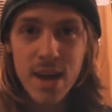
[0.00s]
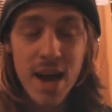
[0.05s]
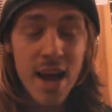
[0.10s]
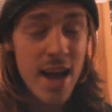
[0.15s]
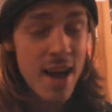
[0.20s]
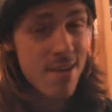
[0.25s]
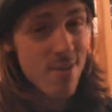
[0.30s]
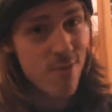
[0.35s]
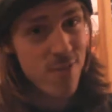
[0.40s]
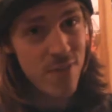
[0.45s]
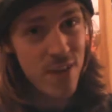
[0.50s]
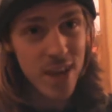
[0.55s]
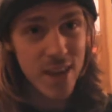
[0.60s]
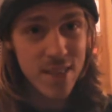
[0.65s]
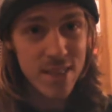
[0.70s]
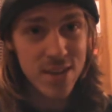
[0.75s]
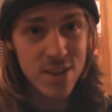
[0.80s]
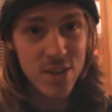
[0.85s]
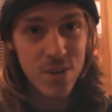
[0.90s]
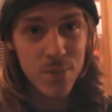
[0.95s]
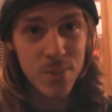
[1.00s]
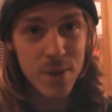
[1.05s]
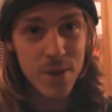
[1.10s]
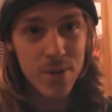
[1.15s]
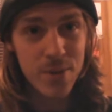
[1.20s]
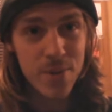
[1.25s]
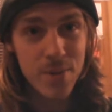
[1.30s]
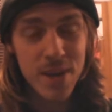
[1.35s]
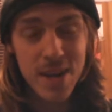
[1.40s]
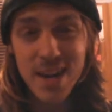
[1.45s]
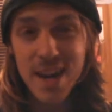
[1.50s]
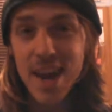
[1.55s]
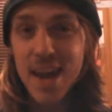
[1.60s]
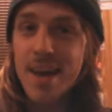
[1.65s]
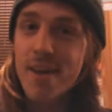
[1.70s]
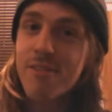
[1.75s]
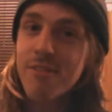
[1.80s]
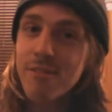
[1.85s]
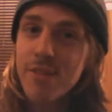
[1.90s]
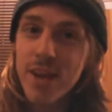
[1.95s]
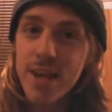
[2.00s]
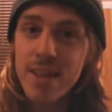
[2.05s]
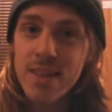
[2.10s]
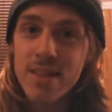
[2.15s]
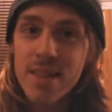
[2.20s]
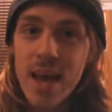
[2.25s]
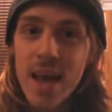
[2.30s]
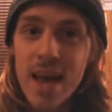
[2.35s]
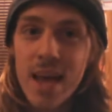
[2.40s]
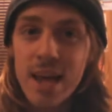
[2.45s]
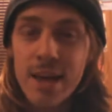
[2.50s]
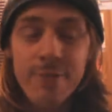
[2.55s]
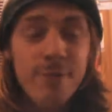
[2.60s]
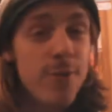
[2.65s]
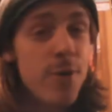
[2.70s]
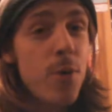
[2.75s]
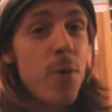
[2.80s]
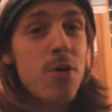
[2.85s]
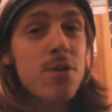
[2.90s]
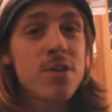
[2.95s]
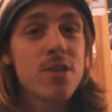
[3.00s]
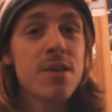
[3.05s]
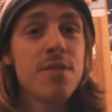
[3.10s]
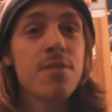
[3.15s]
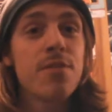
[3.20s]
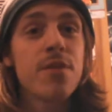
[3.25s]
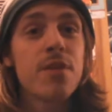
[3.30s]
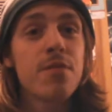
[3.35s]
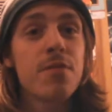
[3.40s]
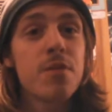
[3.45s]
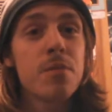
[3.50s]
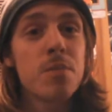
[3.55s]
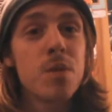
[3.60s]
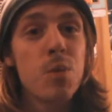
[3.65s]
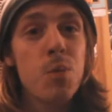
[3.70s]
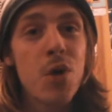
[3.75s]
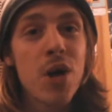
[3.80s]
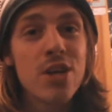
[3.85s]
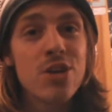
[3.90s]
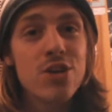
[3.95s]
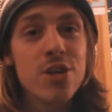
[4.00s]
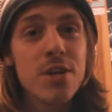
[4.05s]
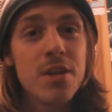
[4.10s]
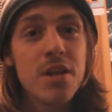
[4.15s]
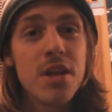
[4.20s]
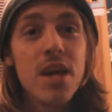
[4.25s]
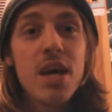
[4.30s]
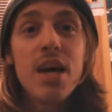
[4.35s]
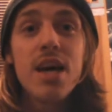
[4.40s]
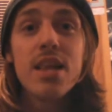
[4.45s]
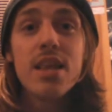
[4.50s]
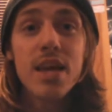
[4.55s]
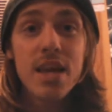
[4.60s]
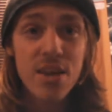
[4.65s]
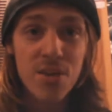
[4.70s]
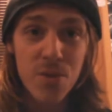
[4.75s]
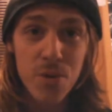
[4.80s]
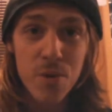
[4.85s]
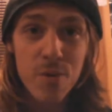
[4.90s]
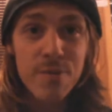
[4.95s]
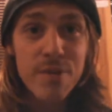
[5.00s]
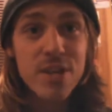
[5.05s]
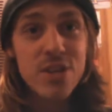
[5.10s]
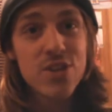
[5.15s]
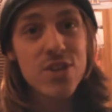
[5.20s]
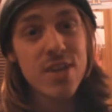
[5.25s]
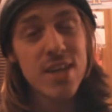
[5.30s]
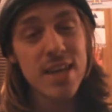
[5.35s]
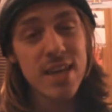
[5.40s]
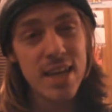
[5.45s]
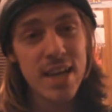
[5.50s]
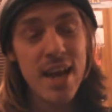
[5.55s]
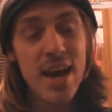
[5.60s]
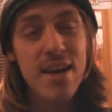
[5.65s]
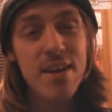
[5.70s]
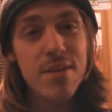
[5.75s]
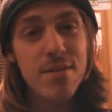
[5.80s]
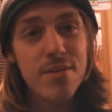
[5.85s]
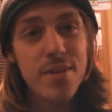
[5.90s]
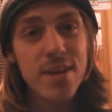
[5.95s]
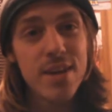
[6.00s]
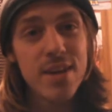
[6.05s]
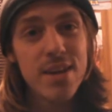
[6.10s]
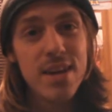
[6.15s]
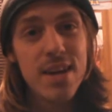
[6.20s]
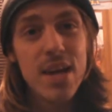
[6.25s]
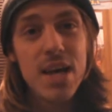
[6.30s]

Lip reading: I have faith that you will. And I have faith that if you are suffering from depression, that you'll eventually get out of it.